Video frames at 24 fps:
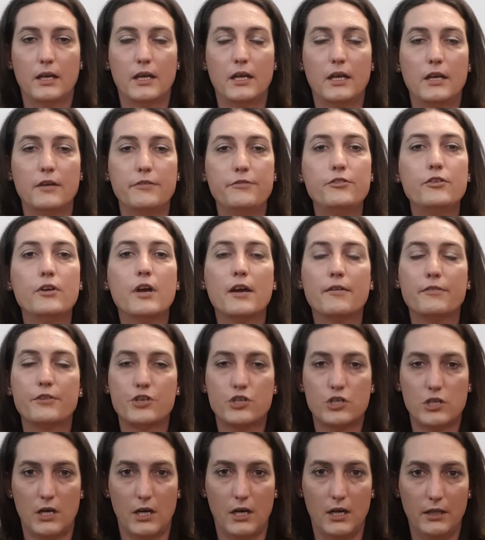If you have a
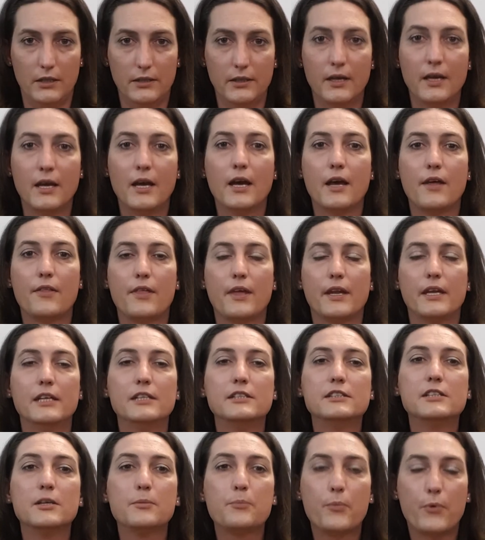child that
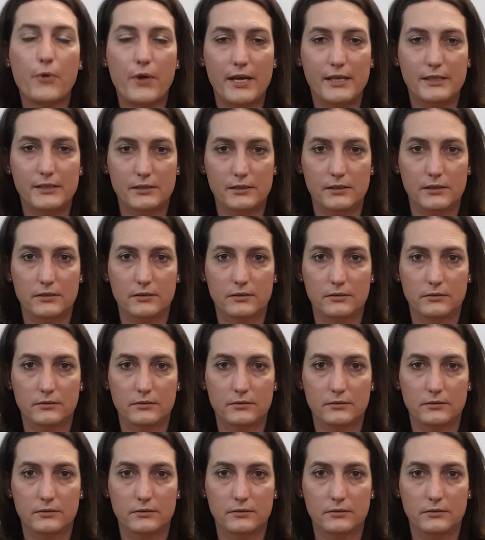is depressed,